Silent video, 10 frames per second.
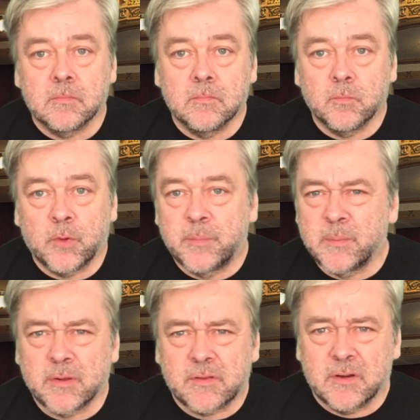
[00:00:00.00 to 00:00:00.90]
when
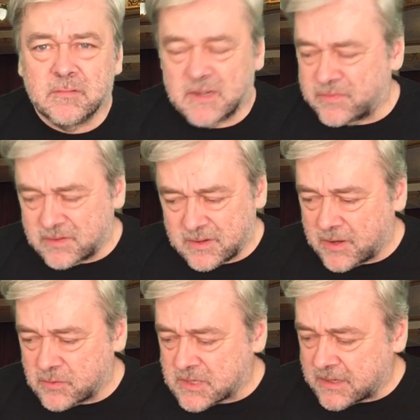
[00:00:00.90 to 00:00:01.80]
people are throwing different
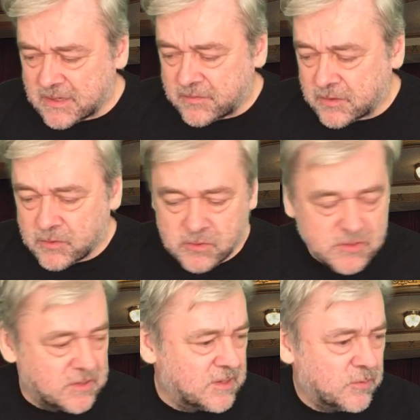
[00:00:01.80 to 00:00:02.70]
notes at you, different chords,
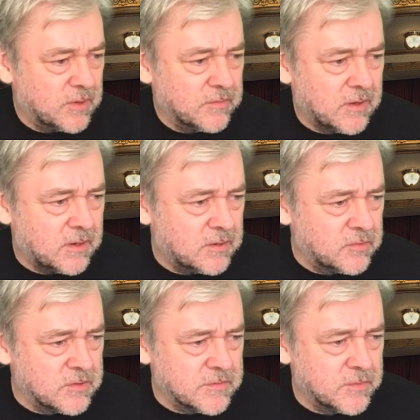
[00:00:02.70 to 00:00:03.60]
and think, well, I've got
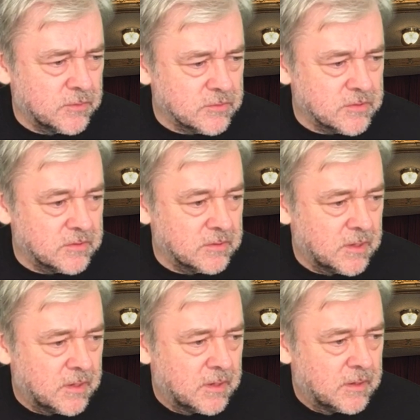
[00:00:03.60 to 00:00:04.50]
hundreds of chords to
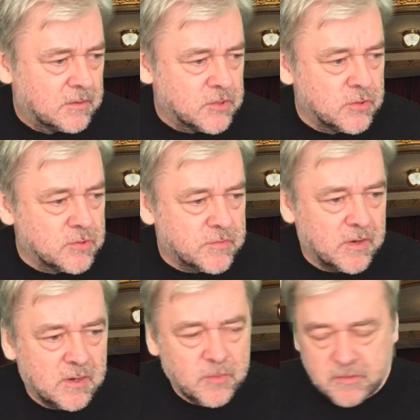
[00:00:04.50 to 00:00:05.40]
choose
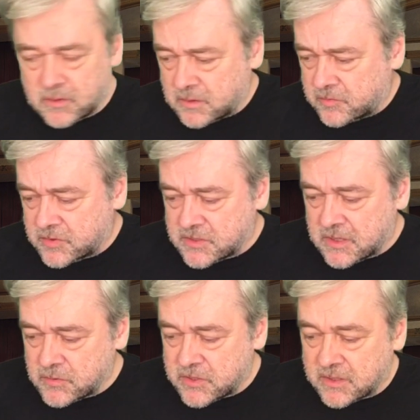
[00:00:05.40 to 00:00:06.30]
from, I've got hundreds of
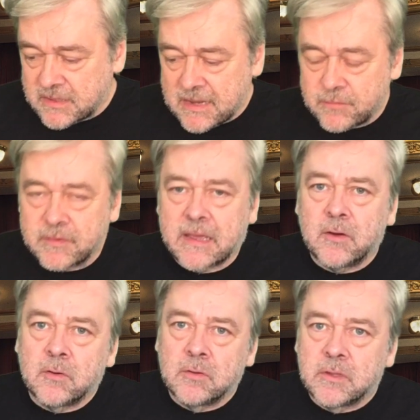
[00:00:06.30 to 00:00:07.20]
notes, you can now forget
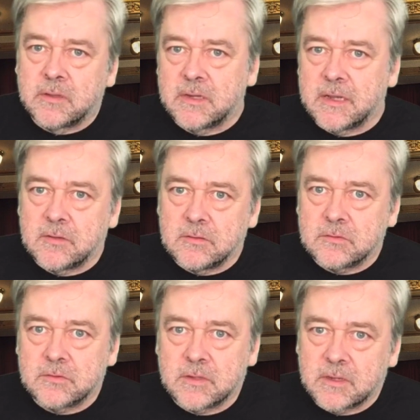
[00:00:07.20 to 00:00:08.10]
all the other
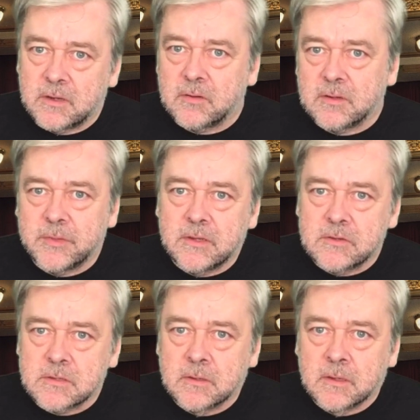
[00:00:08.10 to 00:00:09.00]
notes that you're not going to be
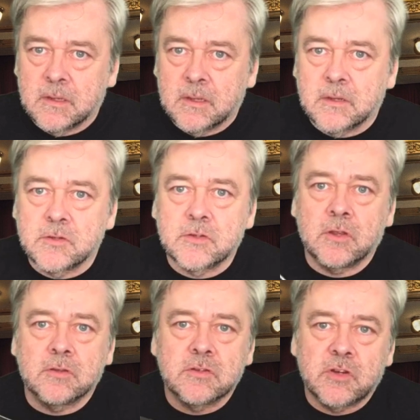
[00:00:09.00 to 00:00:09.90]
using and just
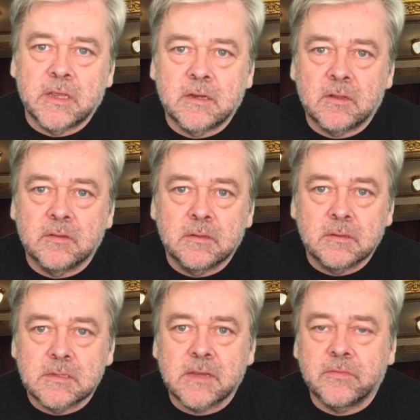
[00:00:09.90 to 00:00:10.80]
concentrating on the
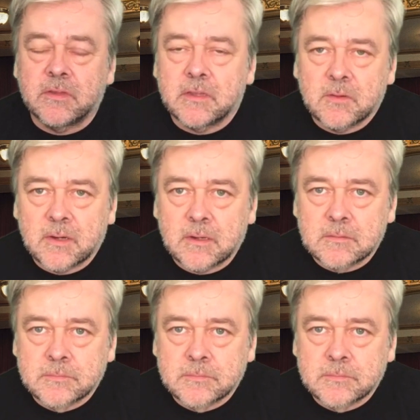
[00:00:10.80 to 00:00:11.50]
7 that you are.